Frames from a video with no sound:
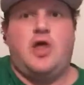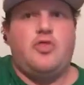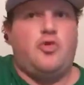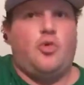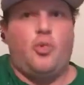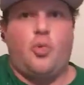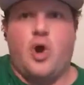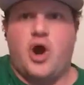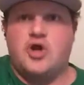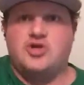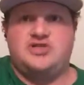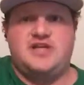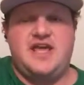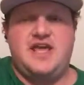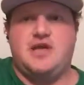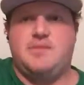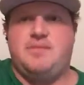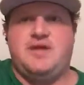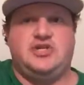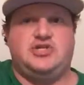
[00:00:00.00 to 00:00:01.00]
the worst
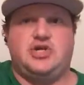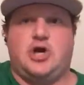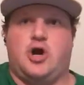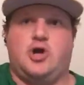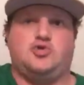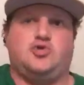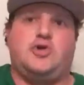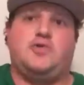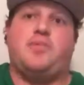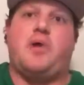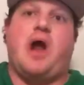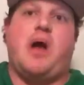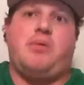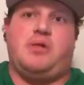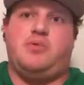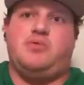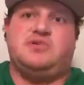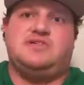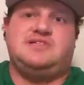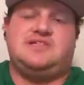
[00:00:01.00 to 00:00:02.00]
he could be charged with
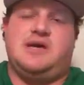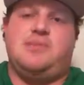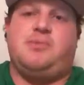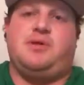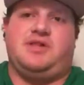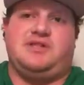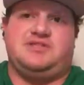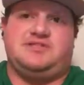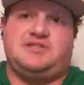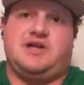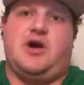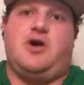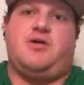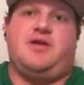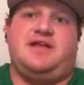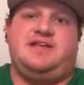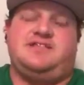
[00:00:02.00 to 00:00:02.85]
probably was simple assault,